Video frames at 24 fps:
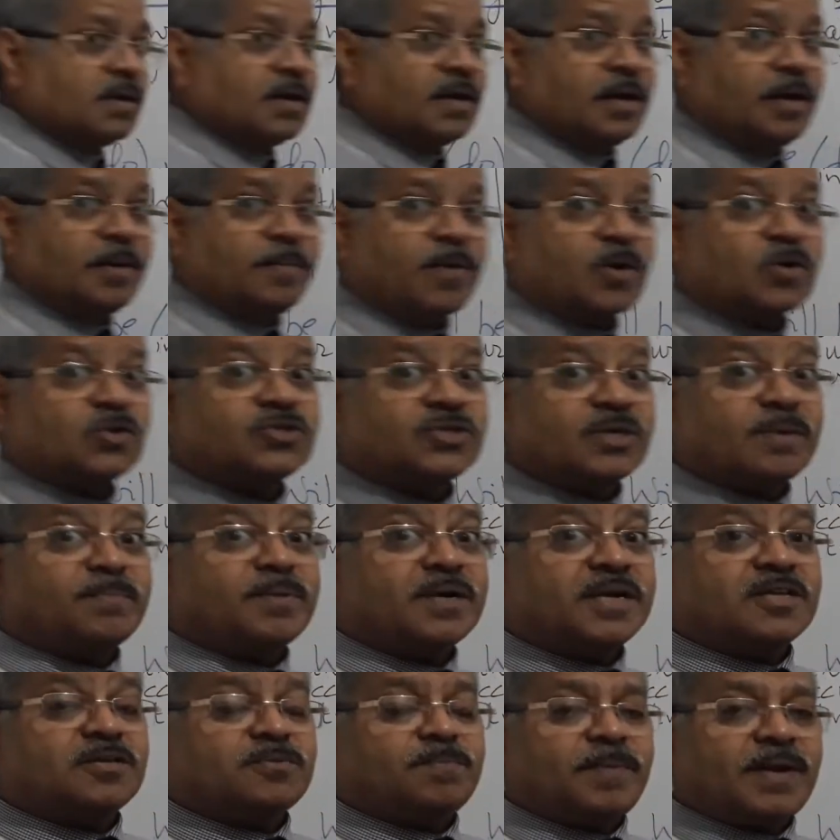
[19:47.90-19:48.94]
about
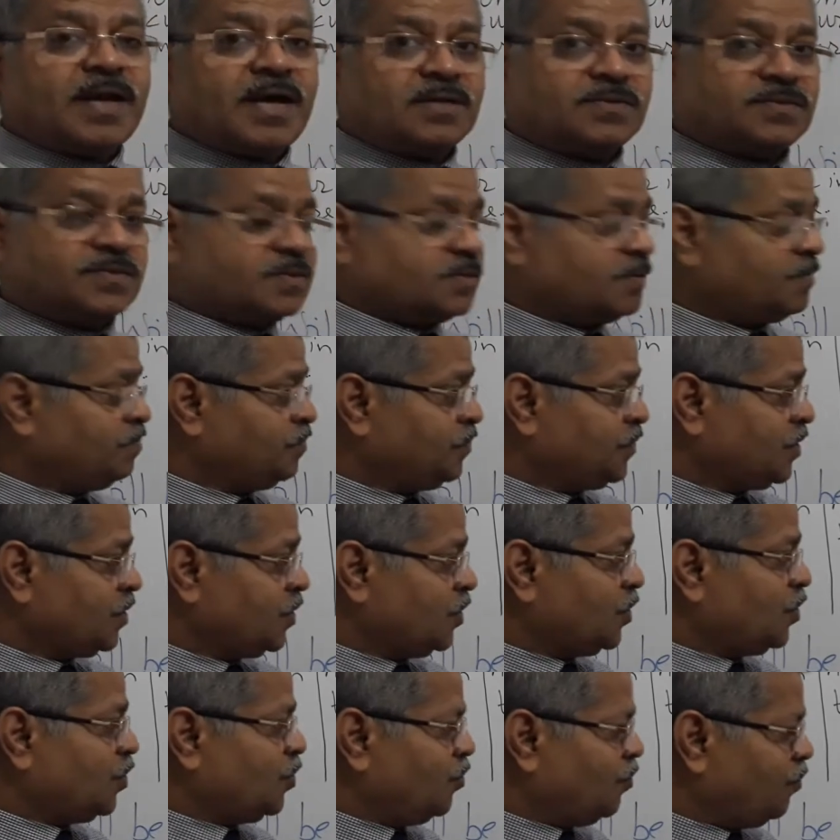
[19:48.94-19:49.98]
somebody's plans.
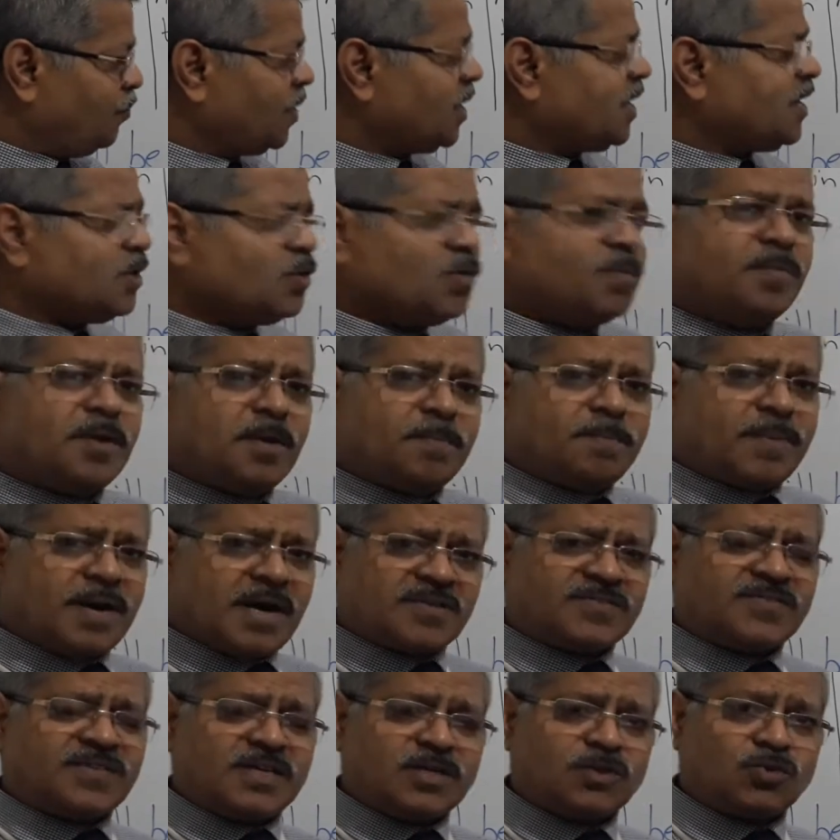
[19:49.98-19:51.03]
Will you be
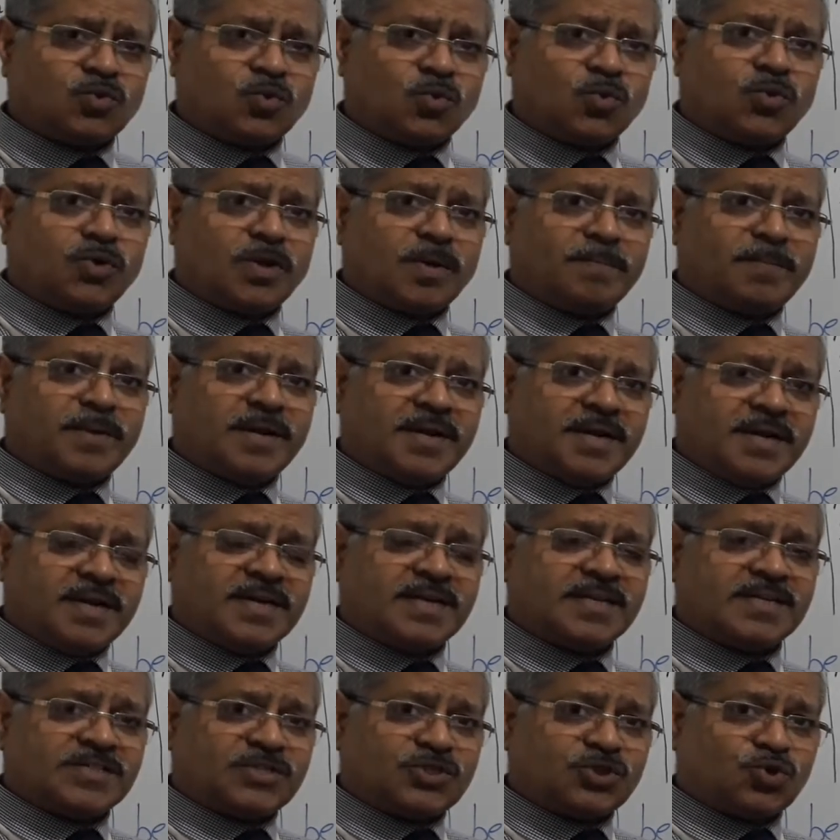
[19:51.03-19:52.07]
passing through the
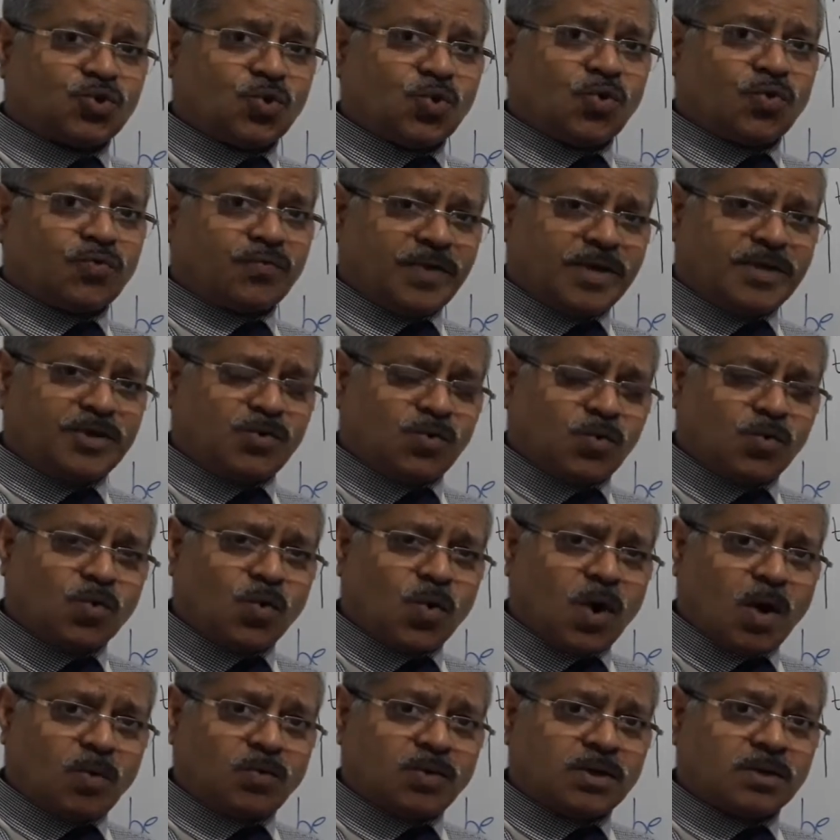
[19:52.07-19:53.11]
medical store when you go
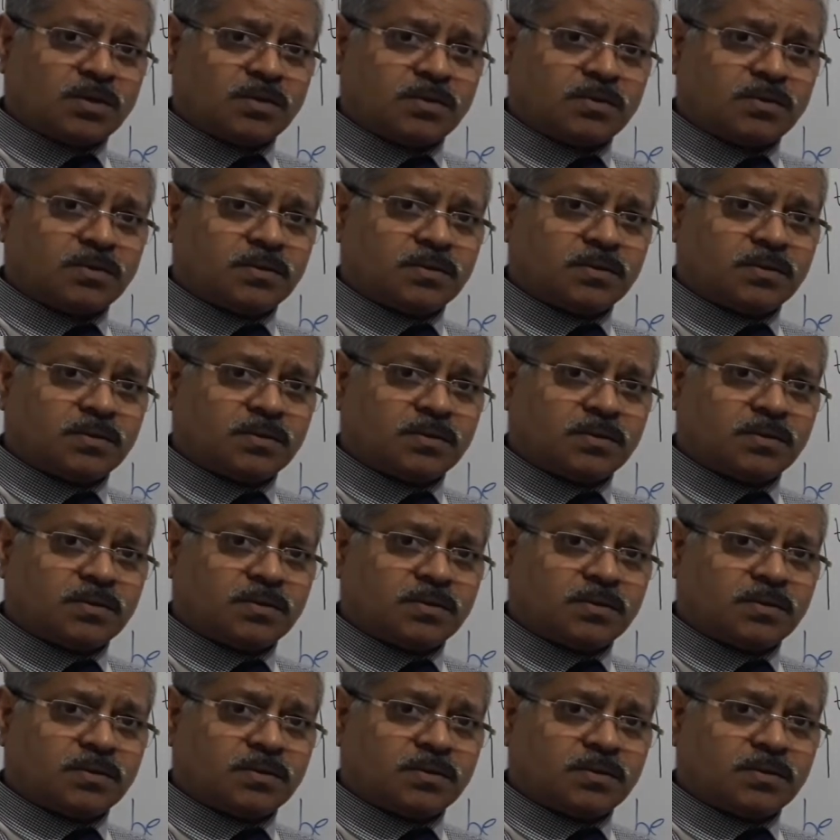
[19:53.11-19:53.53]
out?